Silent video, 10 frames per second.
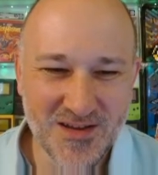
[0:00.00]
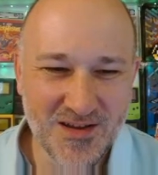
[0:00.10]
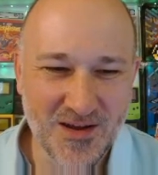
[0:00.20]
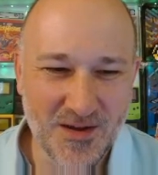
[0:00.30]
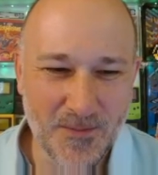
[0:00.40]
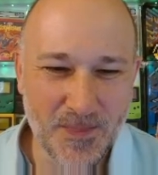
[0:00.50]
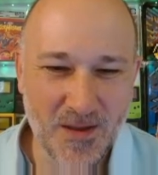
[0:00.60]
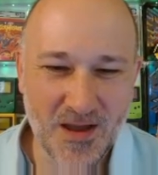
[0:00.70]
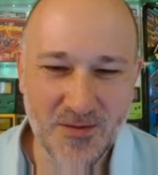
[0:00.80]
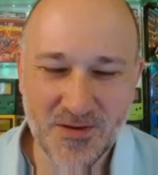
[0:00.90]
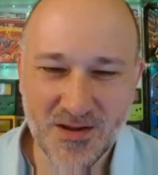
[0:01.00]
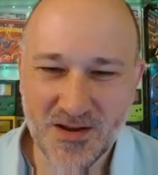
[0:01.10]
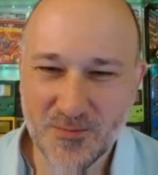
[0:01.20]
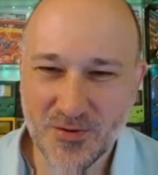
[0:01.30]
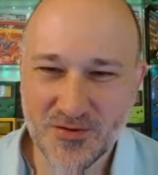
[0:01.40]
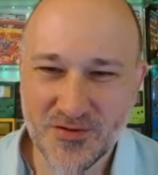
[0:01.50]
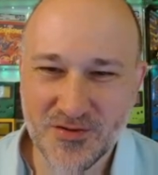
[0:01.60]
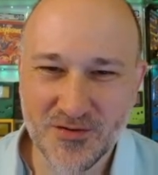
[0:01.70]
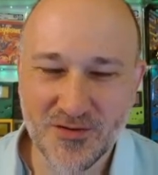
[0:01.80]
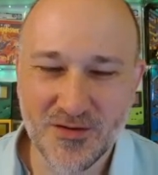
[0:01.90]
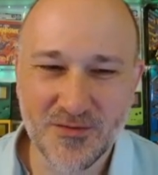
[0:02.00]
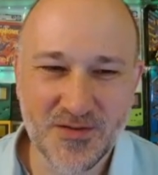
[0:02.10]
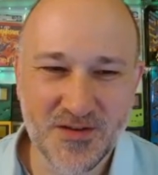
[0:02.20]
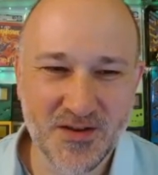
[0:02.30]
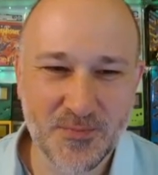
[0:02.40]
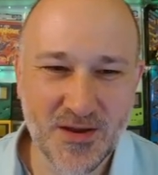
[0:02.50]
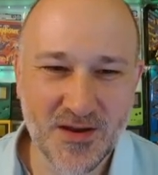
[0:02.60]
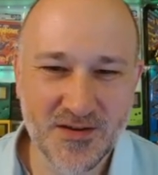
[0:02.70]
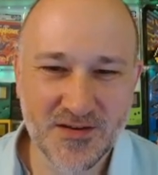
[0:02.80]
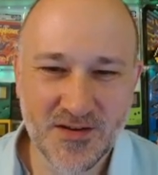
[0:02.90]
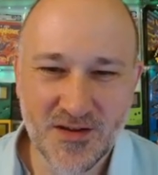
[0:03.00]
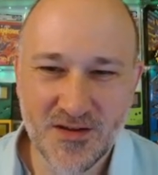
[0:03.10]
I am not a purchaser of 6-packs.